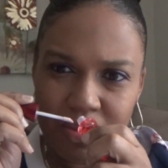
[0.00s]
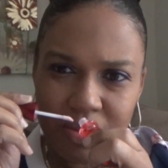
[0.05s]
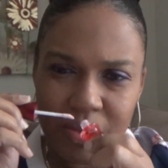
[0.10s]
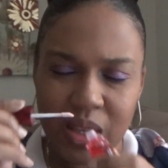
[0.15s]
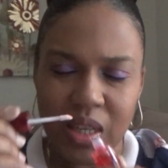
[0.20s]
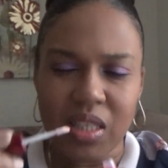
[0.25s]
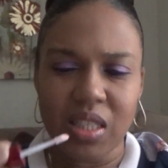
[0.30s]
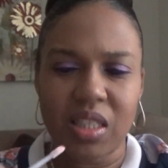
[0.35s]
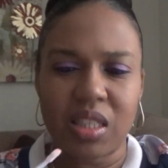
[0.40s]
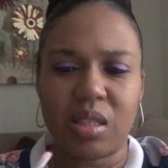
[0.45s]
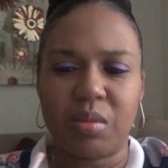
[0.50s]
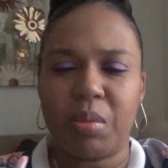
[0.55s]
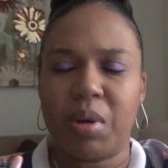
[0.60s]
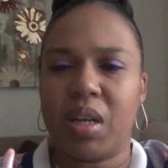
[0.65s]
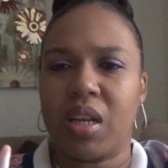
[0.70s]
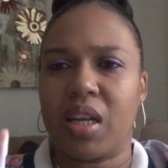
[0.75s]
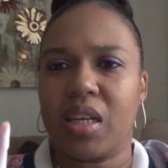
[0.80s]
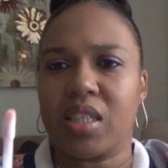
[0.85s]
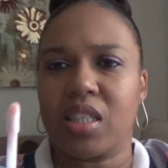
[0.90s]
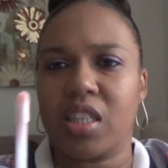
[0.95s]
doesn't
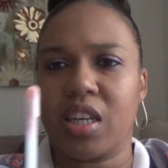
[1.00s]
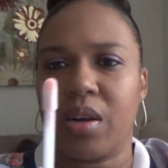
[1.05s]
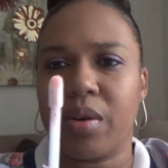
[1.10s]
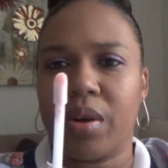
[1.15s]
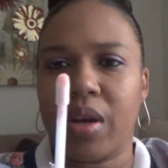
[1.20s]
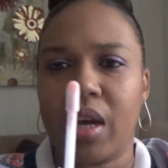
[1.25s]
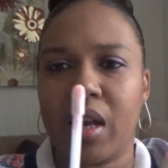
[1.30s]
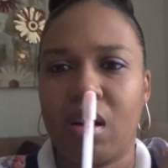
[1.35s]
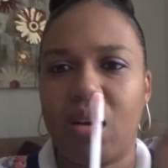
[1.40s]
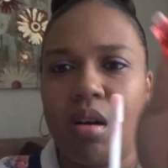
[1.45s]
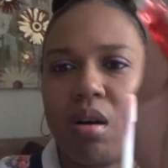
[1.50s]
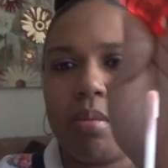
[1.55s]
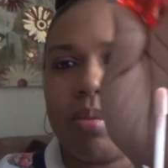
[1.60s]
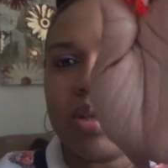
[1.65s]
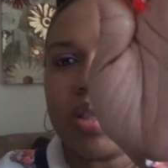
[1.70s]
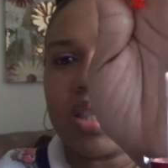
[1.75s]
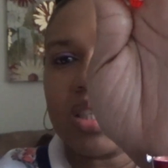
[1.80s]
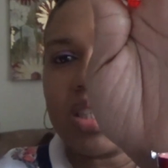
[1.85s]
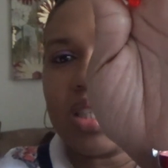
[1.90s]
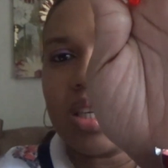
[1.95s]
smell like cherry at all
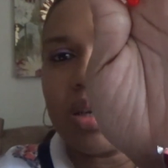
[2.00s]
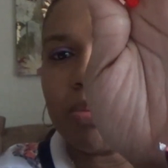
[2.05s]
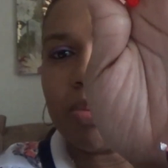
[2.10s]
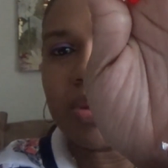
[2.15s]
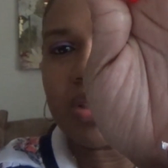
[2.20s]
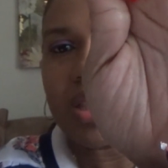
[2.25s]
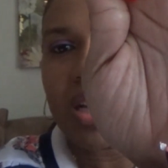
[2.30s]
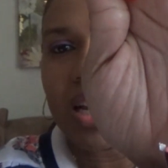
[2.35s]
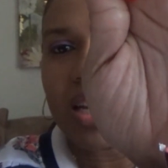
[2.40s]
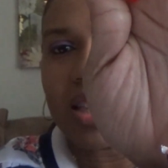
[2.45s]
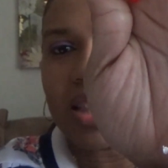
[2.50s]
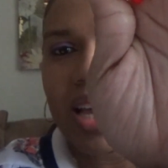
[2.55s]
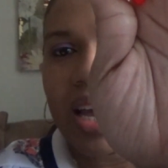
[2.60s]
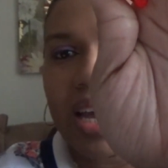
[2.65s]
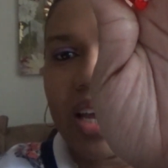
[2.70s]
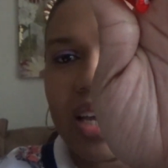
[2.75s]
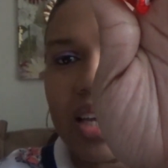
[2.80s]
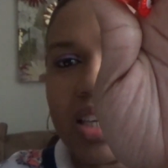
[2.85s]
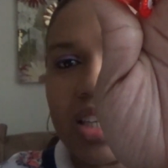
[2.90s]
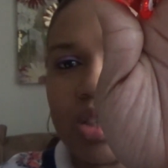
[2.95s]
but the tip is like
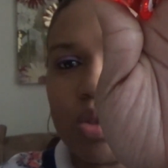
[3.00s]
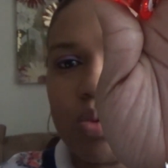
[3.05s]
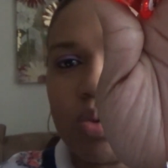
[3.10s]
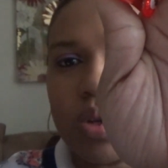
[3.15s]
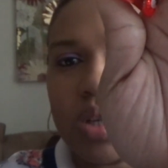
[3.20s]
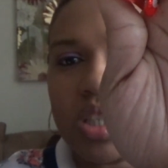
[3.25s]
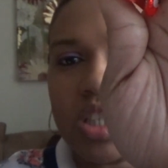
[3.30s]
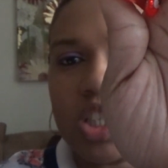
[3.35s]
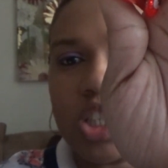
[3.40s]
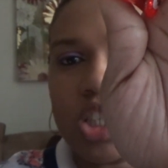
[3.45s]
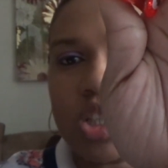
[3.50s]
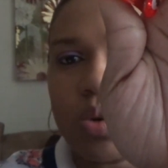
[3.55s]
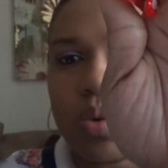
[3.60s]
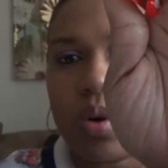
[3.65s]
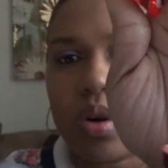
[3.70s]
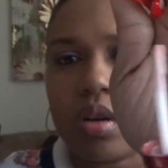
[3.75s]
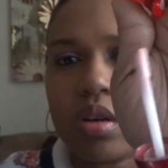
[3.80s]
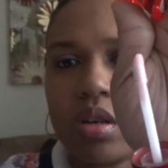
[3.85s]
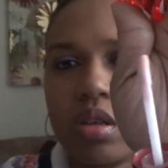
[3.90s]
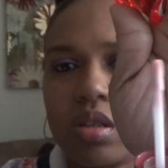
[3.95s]
that and it's really
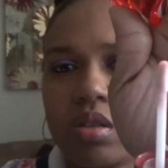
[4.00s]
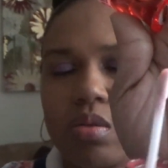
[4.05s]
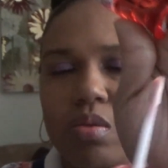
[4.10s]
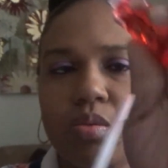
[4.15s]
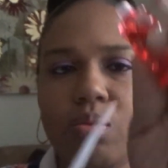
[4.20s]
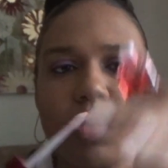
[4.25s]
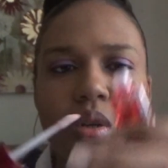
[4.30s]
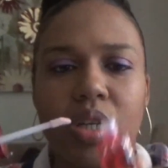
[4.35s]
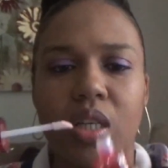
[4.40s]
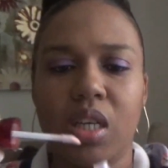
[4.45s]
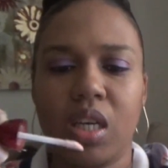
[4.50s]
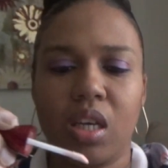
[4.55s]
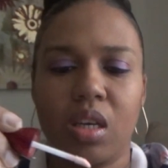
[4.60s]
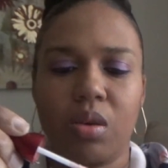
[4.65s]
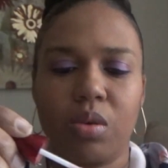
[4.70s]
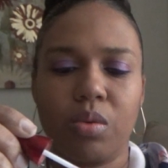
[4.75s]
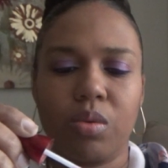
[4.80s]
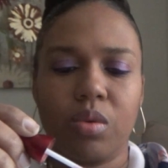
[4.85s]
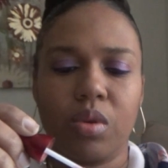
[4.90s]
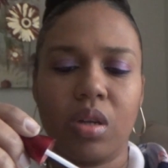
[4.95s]
short really
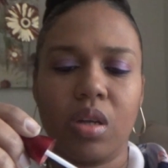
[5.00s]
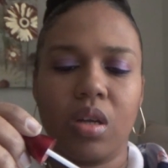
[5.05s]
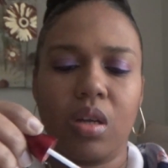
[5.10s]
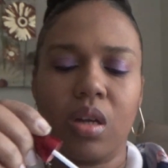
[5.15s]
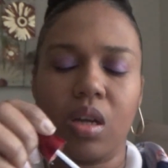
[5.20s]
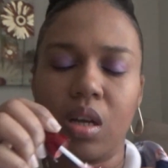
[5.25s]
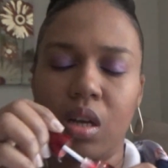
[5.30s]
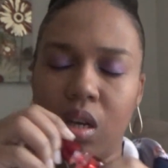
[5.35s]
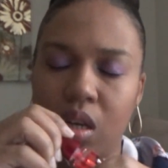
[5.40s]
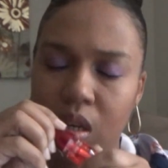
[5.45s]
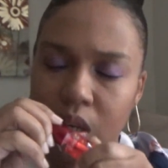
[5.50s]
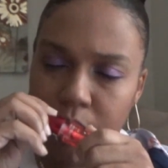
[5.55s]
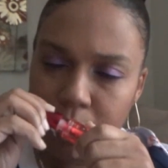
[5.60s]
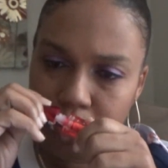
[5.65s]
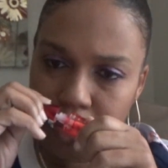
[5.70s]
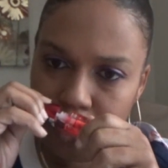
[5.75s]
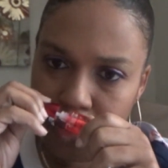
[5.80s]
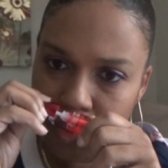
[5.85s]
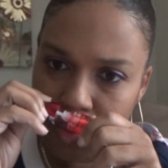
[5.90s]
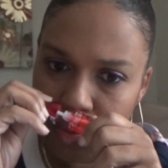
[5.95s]
cute
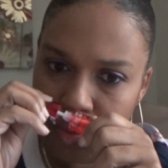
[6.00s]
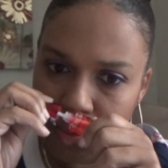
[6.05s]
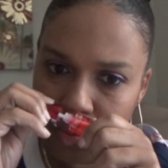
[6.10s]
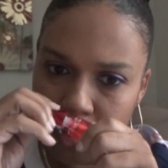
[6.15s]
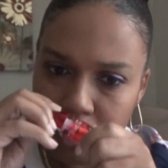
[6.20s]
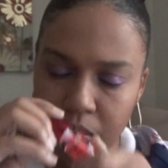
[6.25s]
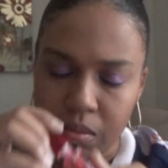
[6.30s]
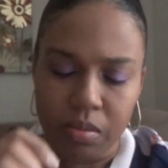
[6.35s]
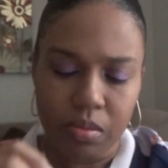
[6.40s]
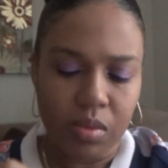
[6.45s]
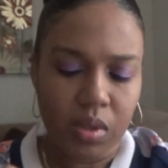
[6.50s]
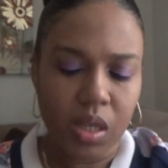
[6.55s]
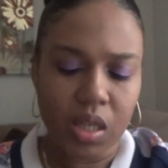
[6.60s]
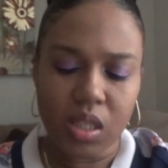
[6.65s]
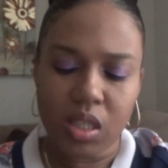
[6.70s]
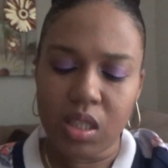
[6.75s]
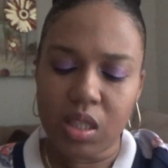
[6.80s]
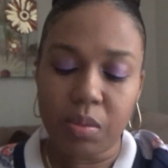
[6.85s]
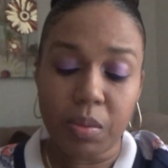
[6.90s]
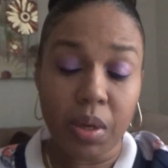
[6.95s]
um,
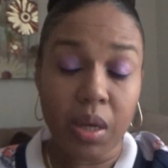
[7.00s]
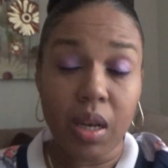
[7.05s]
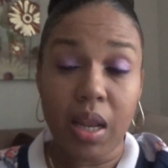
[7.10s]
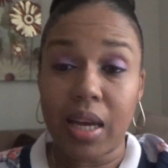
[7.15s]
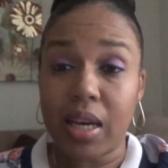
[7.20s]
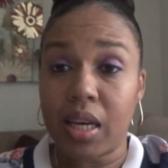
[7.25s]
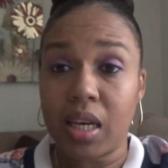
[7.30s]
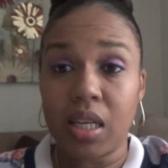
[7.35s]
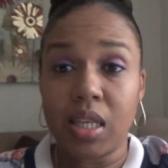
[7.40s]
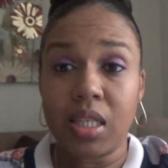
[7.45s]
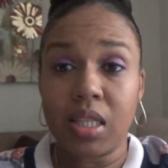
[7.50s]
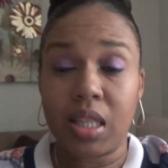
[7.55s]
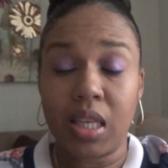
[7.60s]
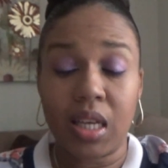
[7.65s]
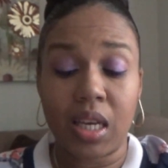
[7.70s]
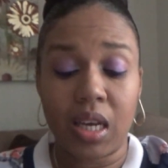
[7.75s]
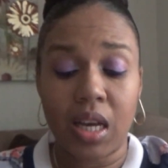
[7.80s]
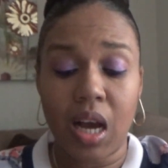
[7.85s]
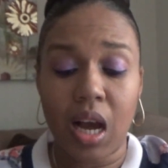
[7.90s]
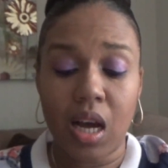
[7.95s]
doesn't smell like
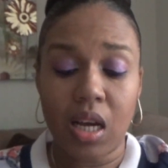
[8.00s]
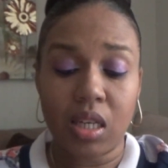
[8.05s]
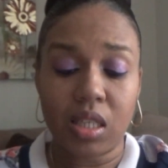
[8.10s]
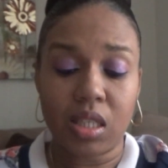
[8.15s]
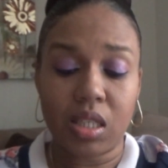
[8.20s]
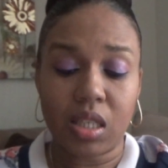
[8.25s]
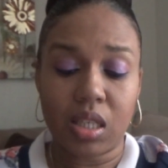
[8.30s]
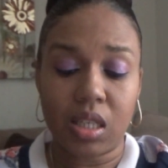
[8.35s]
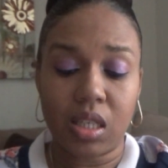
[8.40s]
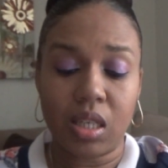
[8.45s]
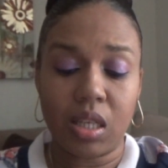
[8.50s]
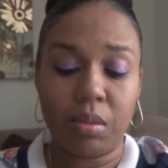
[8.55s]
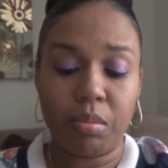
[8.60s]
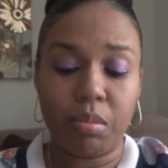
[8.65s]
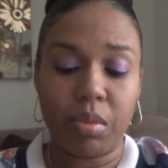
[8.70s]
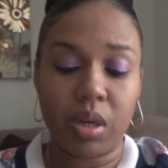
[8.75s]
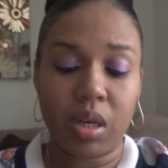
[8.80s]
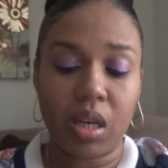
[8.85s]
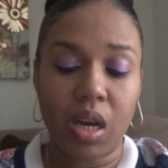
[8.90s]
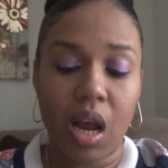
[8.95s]
anything honestly
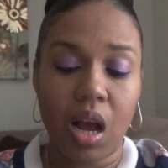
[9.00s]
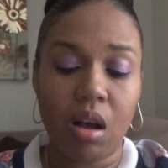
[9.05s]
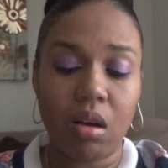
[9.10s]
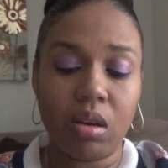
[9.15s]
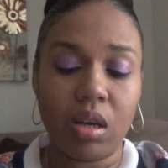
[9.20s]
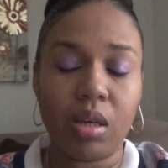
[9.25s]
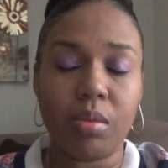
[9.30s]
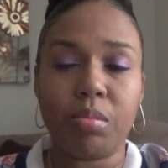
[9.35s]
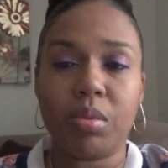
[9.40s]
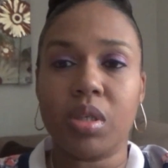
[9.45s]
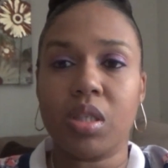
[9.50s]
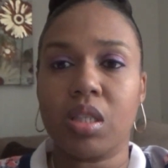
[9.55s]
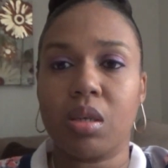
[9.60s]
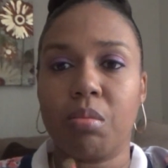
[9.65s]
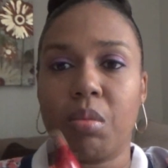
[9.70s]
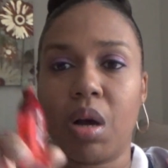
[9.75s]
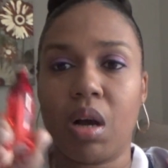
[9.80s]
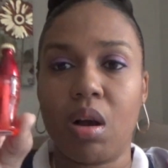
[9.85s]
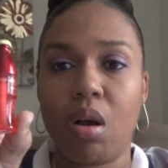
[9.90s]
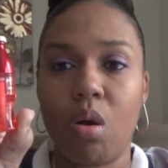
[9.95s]
but I'll keep this in
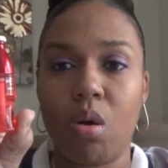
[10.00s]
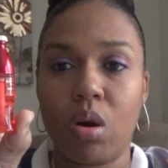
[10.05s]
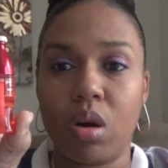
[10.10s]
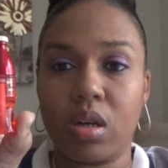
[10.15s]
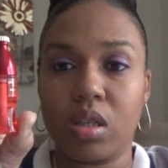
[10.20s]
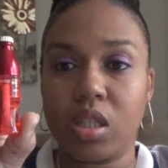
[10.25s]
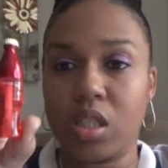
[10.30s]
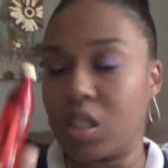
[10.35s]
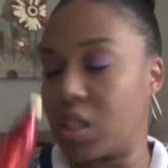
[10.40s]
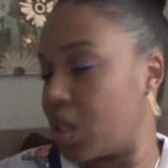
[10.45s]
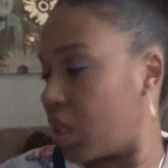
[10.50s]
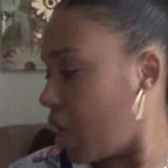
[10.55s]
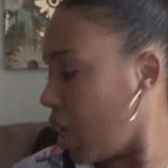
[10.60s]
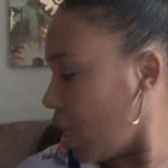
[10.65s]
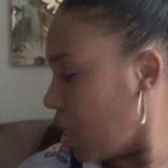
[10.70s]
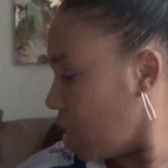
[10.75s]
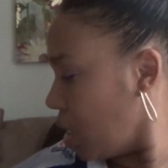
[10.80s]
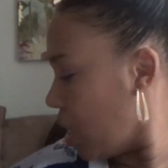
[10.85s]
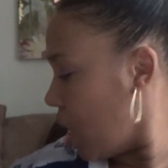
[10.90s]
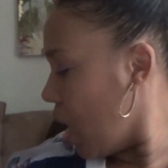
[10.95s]
my car just in
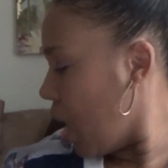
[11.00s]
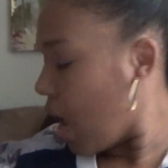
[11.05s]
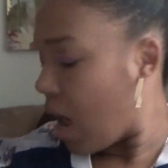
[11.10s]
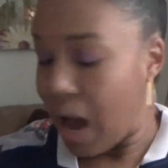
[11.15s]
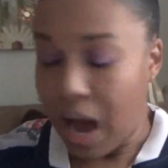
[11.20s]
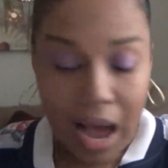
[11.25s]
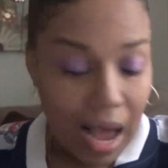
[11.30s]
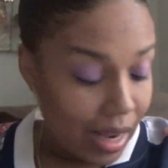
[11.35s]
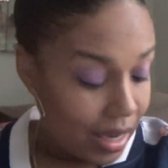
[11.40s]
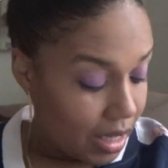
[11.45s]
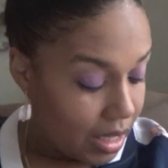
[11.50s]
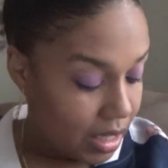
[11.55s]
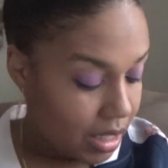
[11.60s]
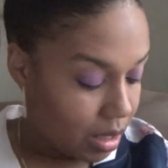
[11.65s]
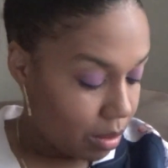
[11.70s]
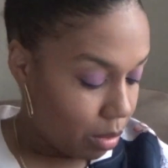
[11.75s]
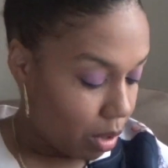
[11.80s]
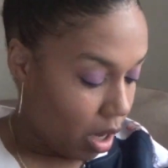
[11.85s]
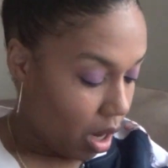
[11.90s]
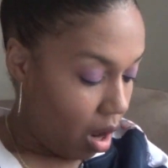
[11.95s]
case I need
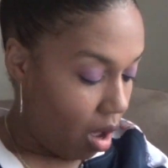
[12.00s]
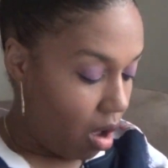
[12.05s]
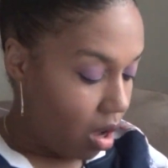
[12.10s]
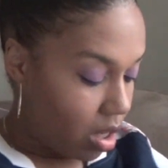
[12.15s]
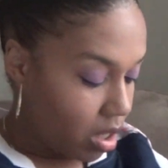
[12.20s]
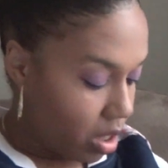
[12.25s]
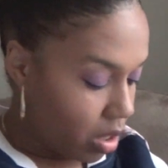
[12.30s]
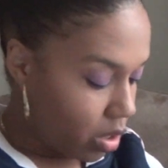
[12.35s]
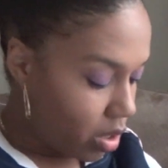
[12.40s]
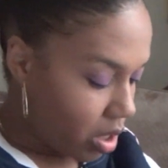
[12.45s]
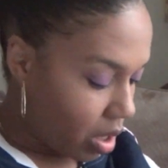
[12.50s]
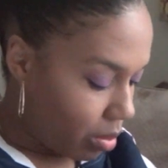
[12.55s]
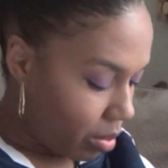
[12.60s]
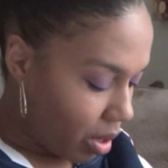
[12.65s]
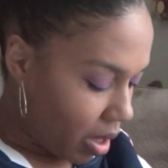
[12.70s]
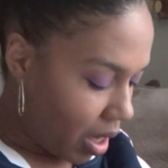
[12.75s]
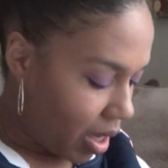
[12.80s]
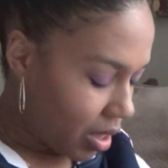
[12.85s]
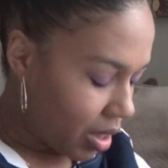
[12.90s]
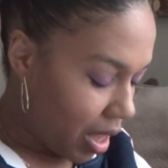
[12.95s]
some gloss or
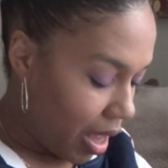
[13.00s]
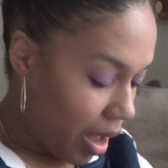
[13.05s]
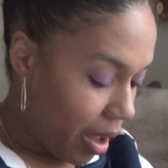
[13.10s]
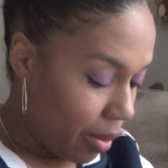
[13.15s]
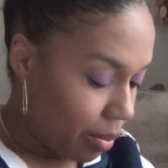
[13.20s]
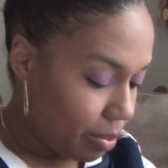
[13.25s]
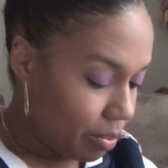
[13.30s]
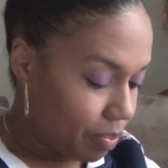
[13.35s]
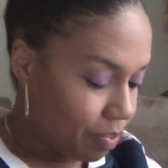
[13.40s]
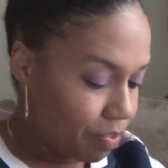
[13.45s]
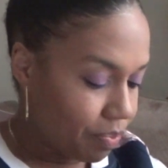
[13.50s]
something like that